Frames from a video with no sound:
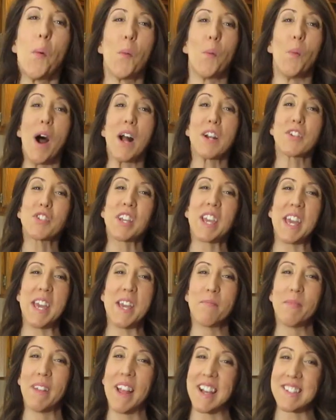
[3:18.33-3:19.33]
Watching
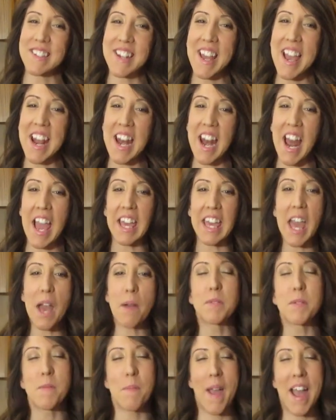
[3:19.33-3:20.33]
him last night, I
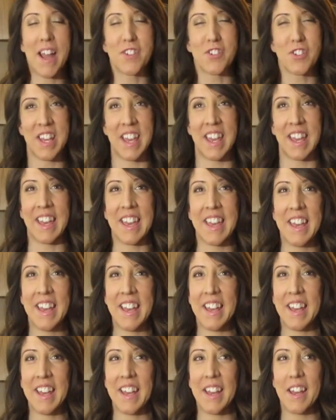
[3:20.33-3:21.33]
kept imagining,
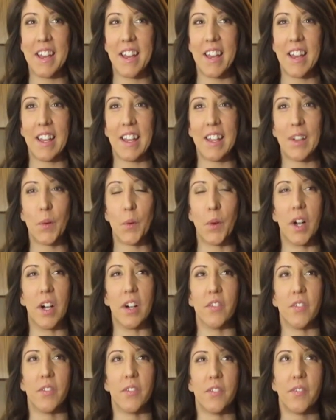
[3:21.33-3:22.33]

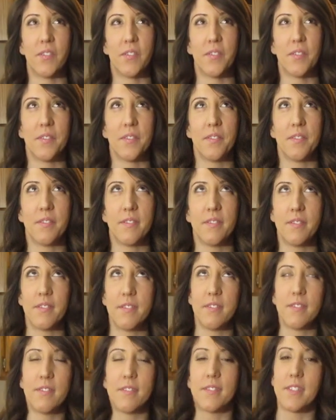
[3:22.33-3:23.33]
well,
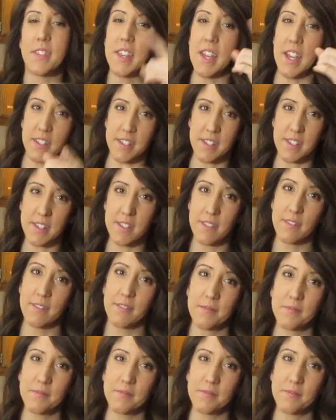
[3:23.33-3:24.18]
this.